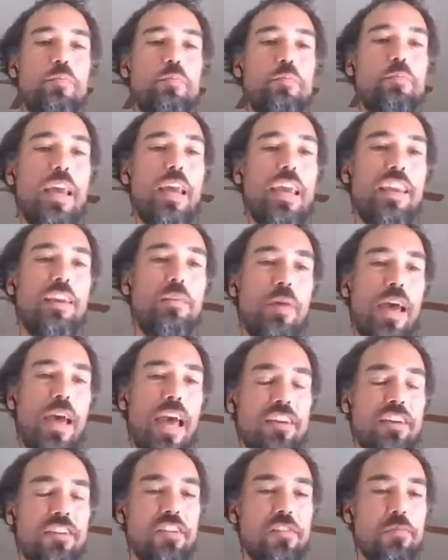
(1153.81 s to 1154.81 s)
main
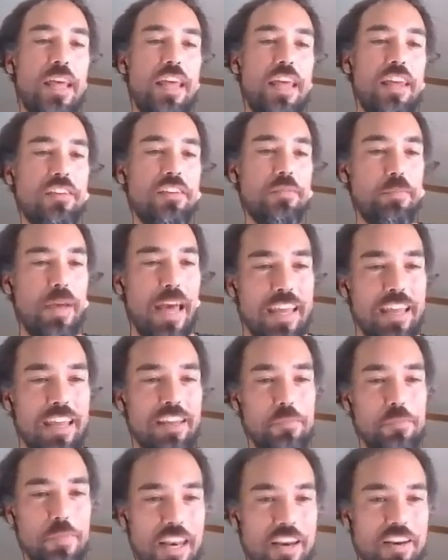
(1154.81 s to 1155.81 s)
packages manage,
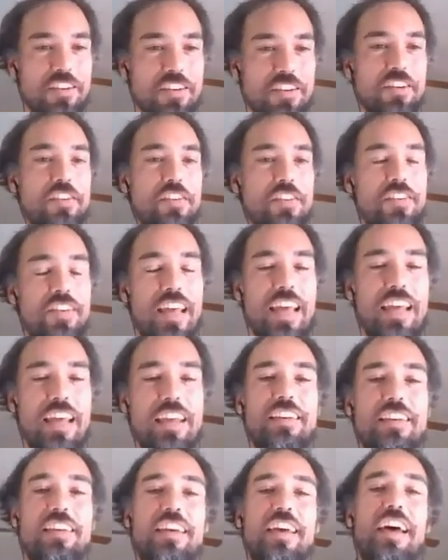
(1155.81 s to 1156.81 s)
package managers,
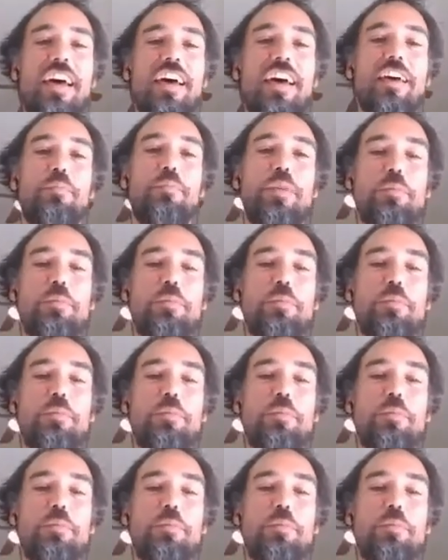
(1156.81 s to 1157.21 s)
and uh,